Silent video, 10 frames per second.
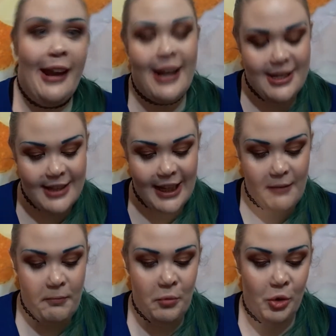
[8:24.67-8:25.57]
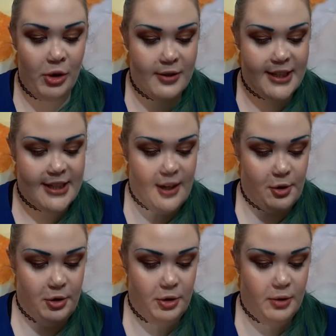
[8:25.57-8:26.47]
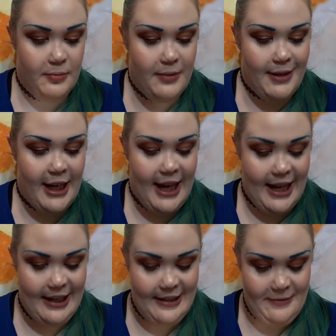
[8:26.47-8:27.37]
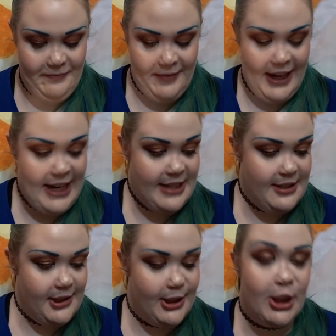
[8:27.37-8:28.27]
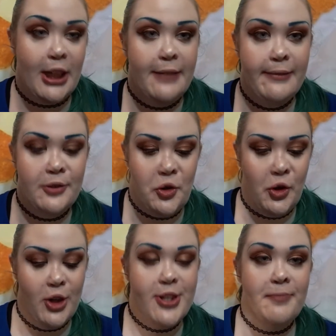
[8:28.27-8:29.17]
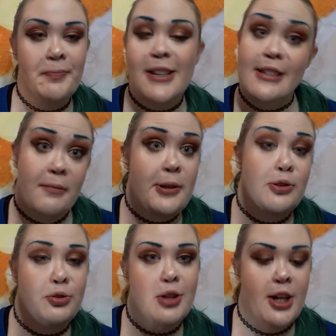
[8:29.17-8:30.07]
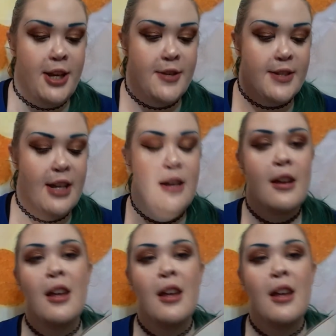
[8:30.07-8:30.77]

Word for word: It's like more subtle, and, it, and it's dirty, of course, because I've been trying to use it.